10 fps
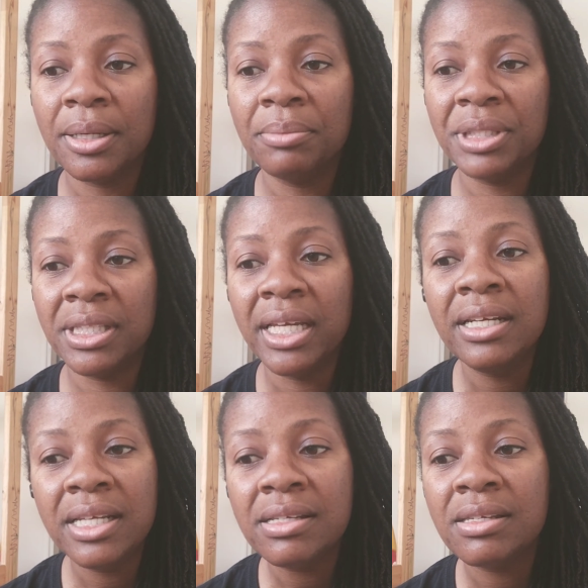But they
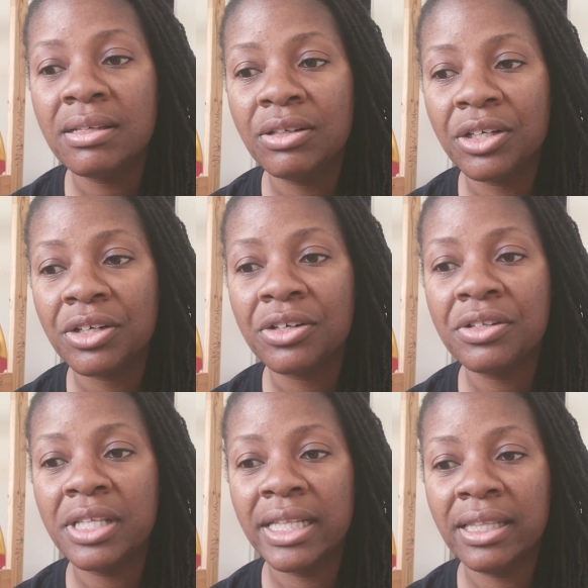need to learn
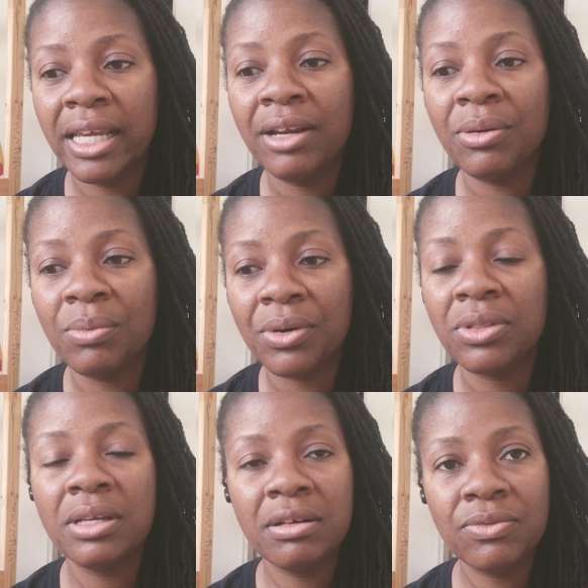that they are
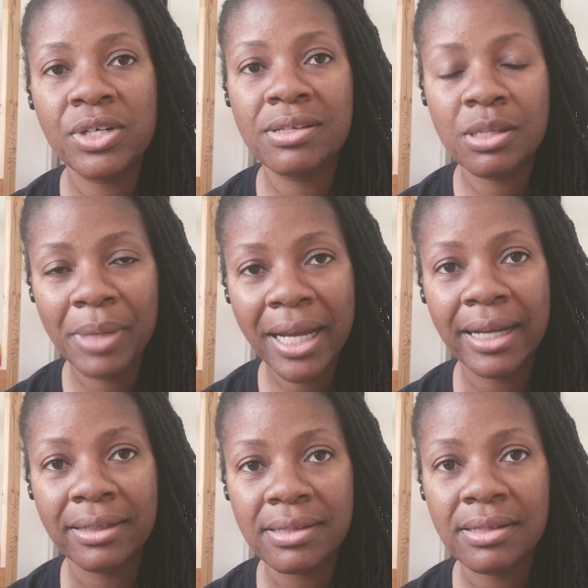worthy of
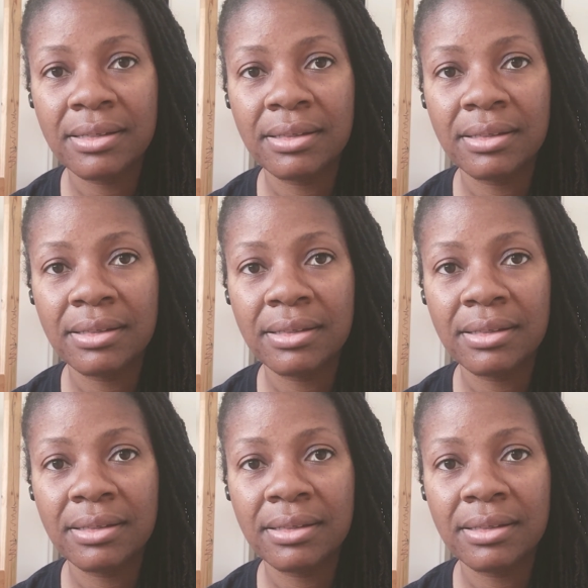respect.